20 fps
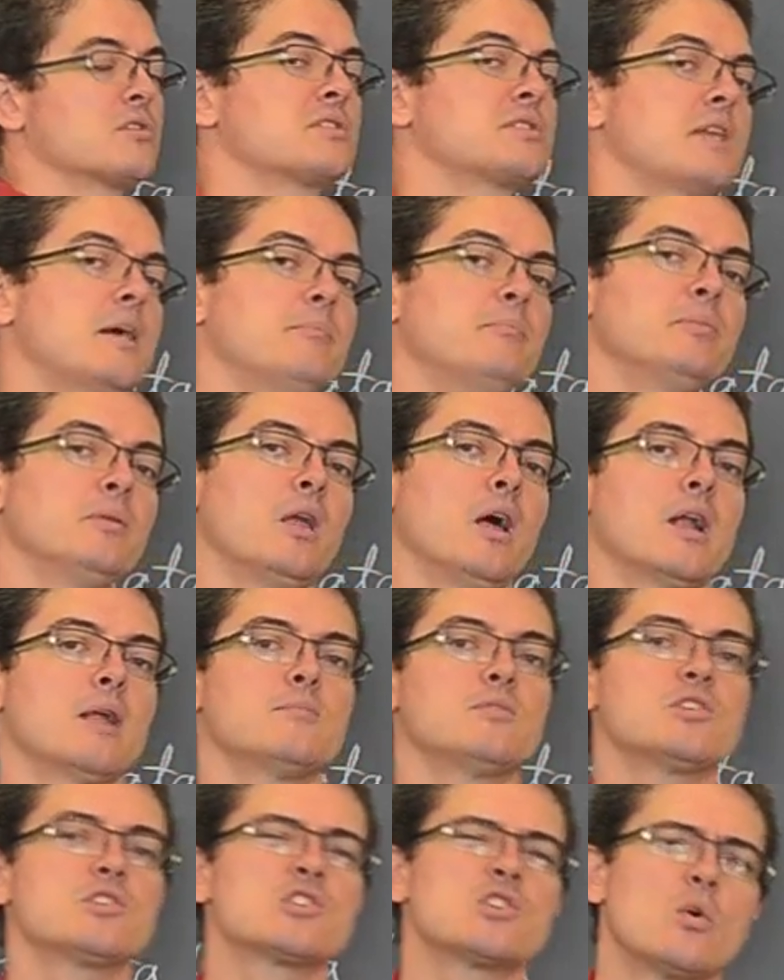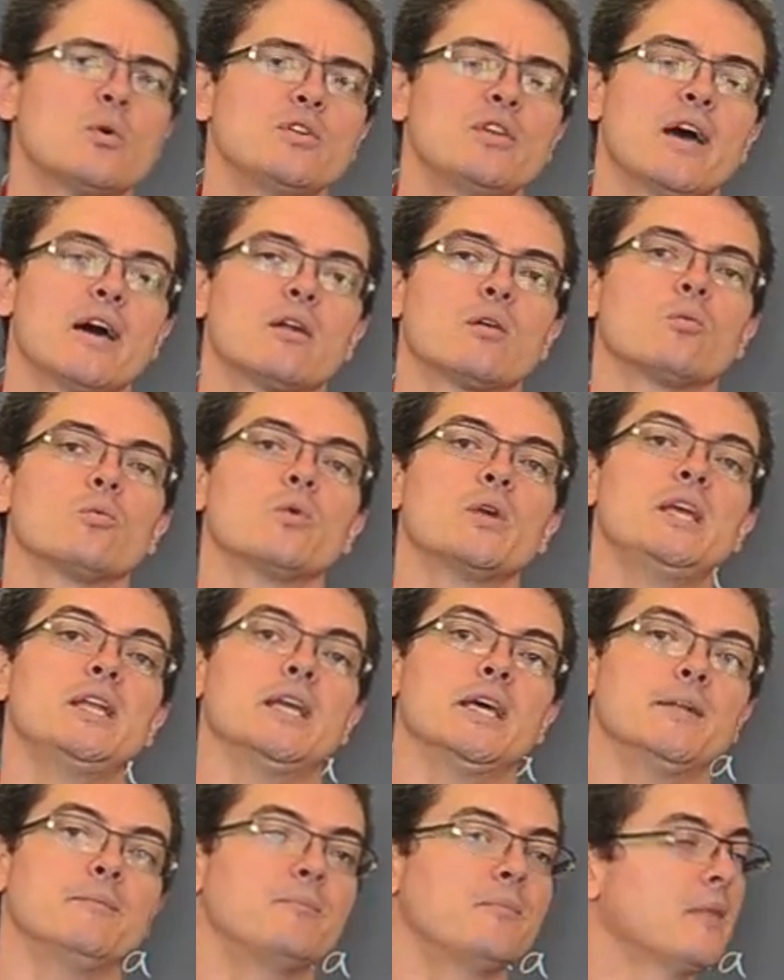stem plot. I'm just showing you how to read
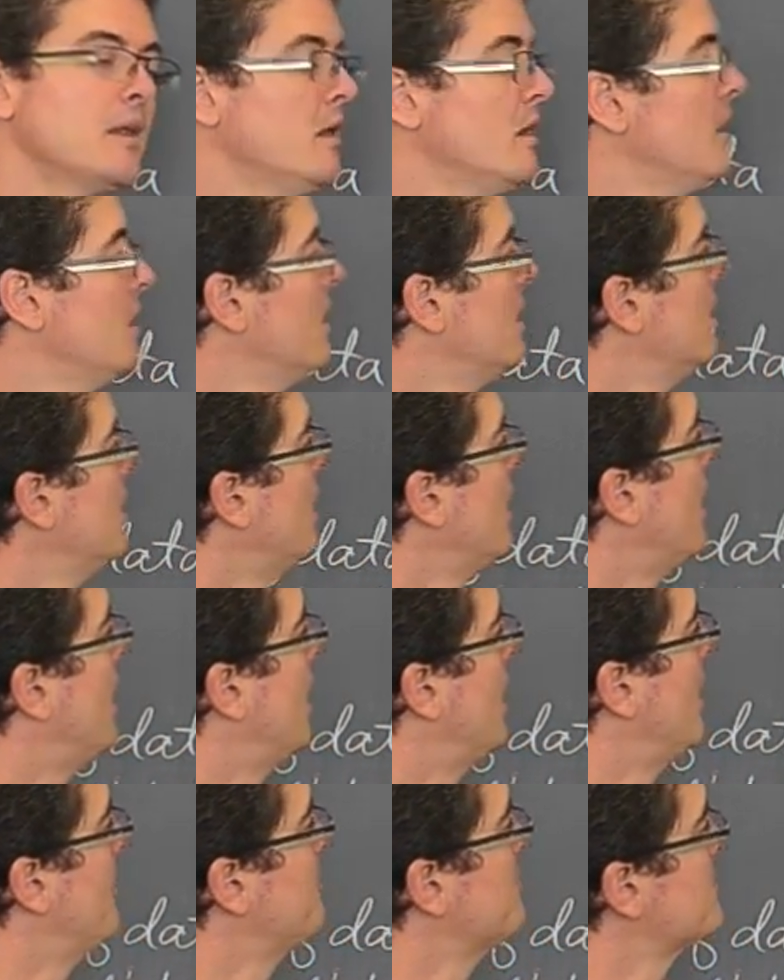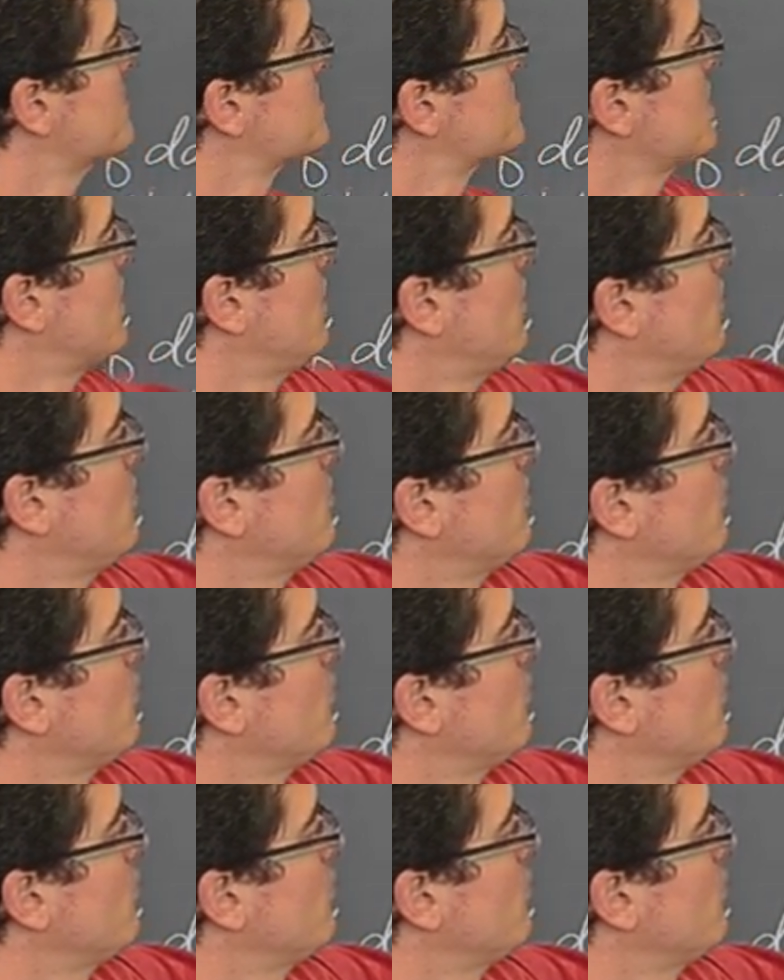it. Um, so